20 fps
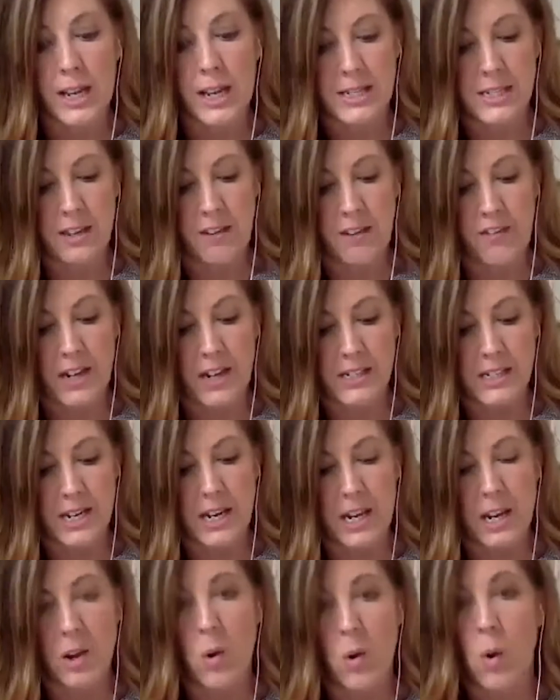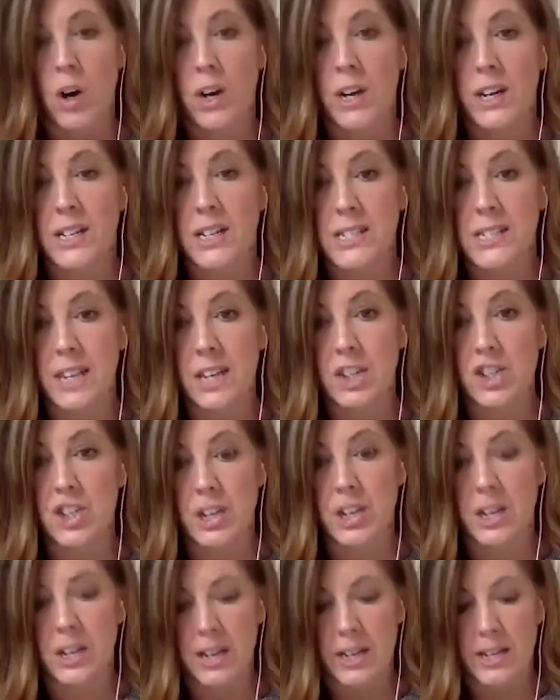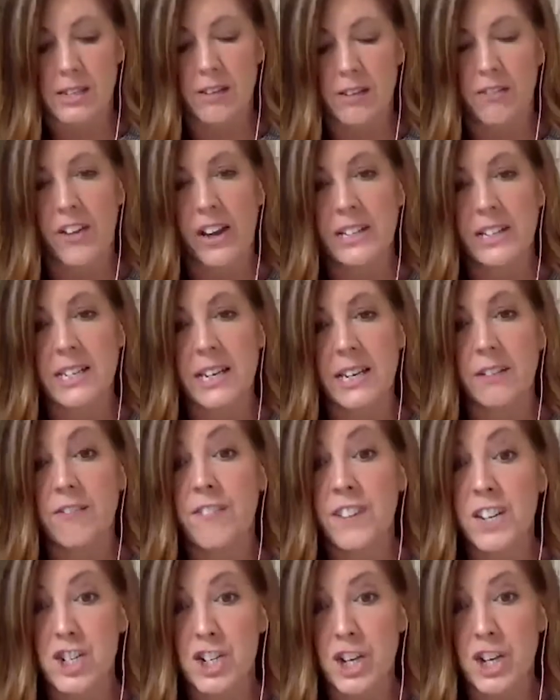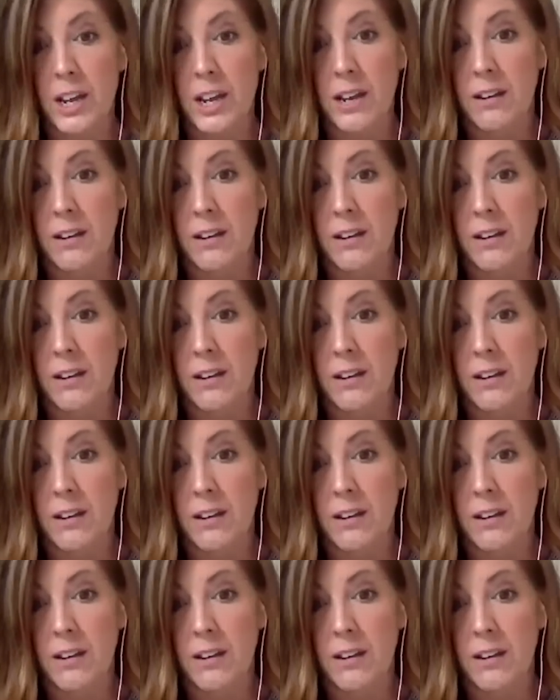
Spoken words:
It's affecting organization. It's affecting vision.